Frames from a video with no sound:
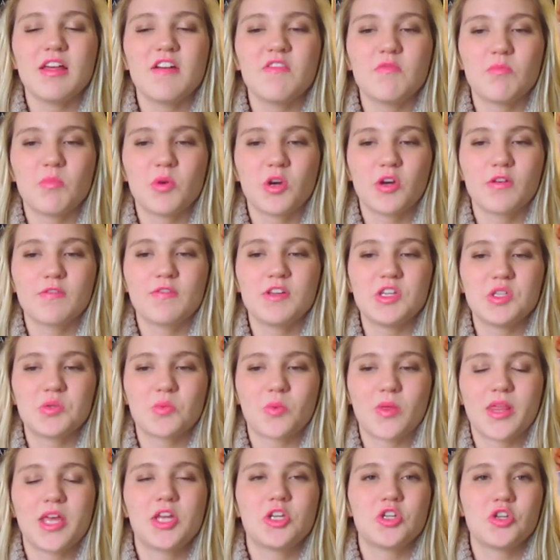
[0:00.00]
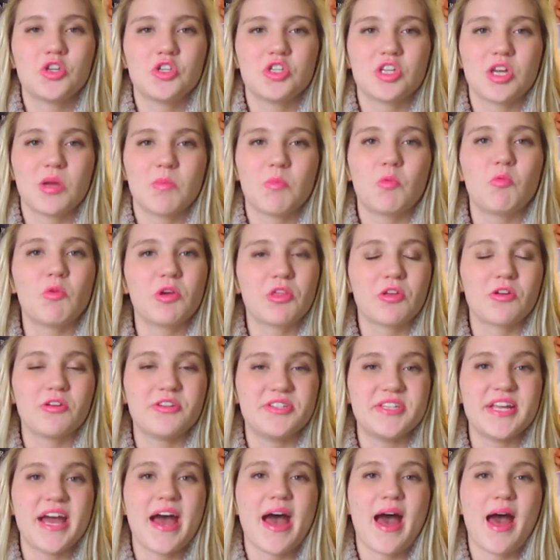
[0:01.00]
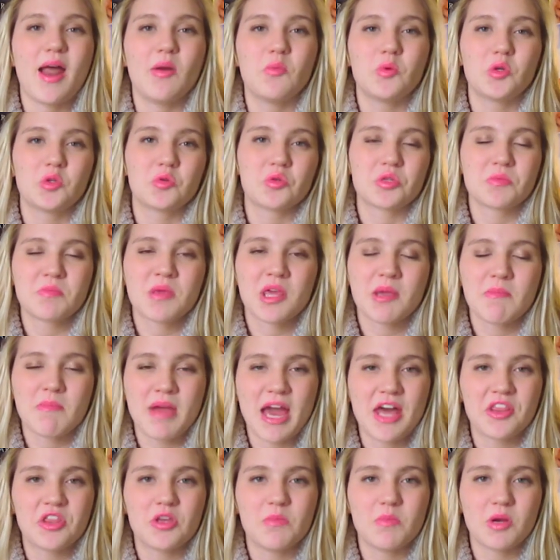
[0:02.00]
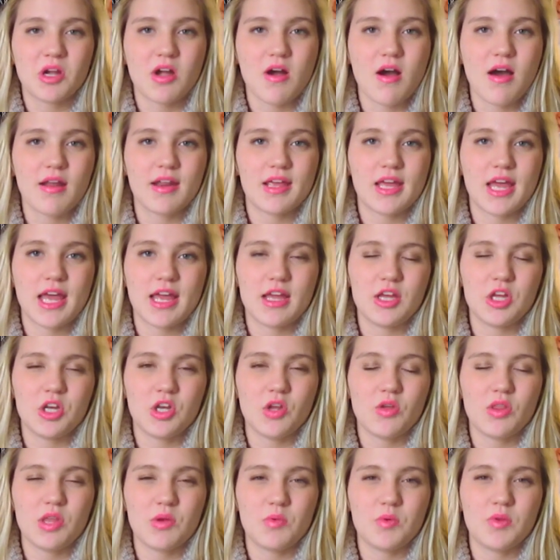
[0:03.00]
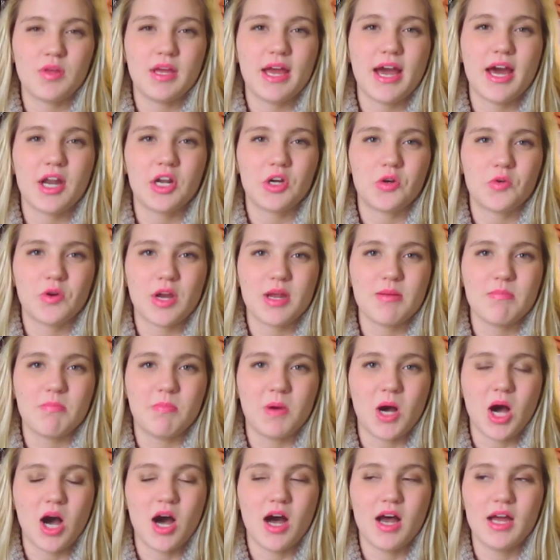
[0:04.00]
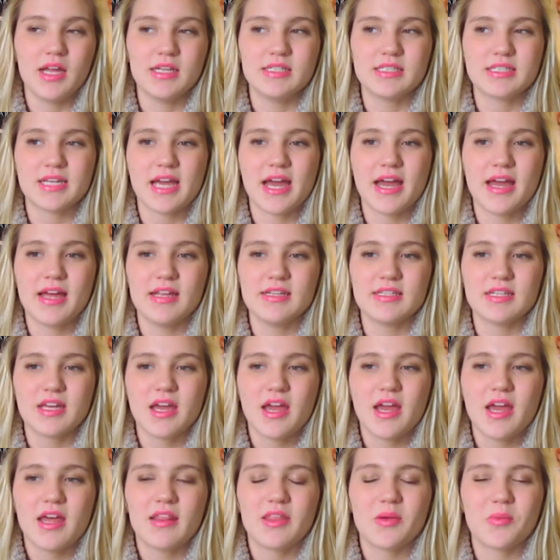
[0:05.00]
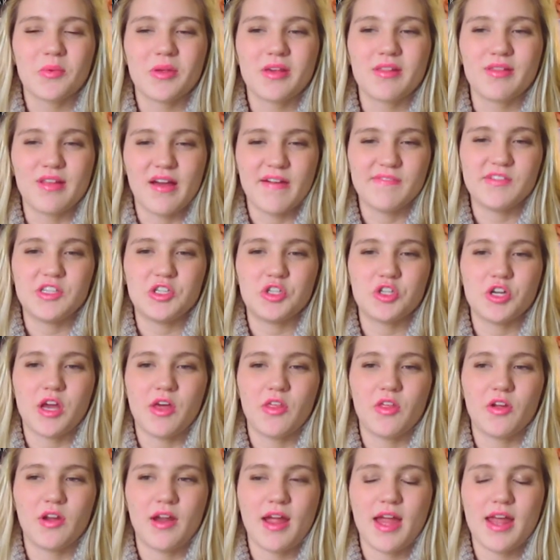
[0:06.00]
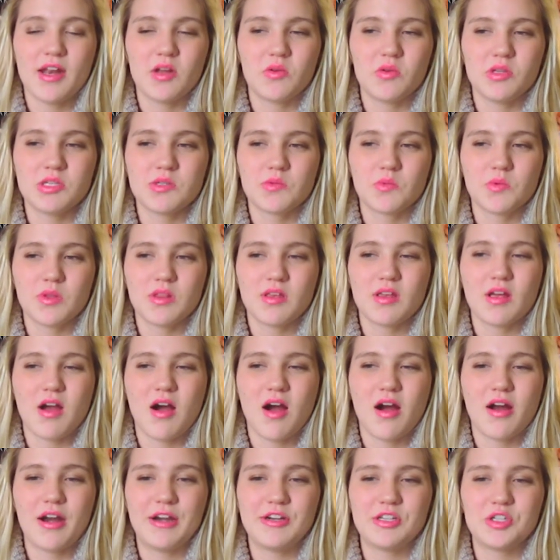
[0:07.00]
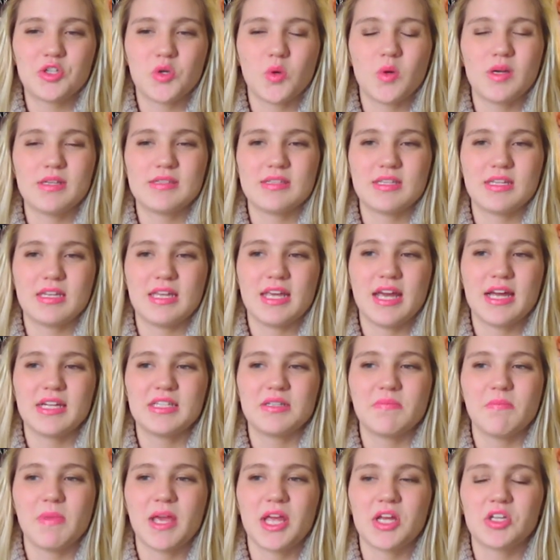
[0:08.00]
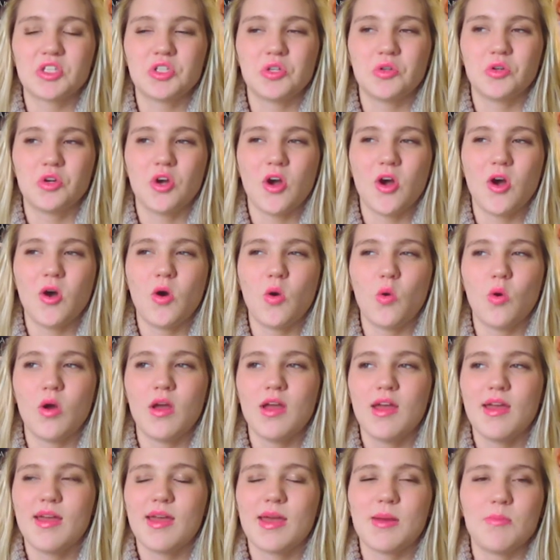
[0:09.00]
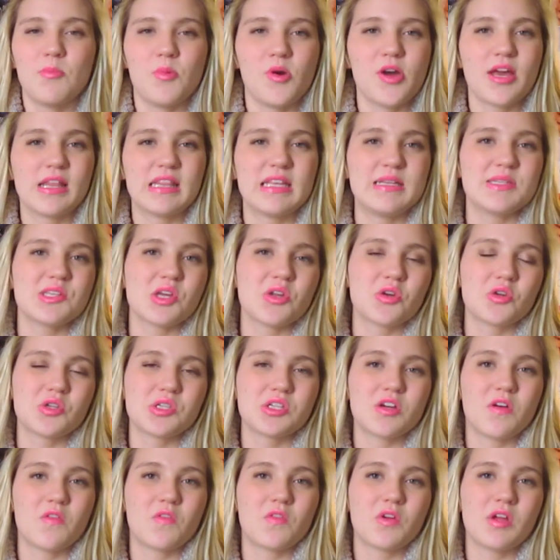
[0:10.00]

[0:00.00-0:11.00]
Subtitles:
I love Murphy's relationship with her dad, which was like Matthew McConaughey. You know, they really had a great bond and they really loved each other, and it was a really hard choice that he had to make to go and plan these it was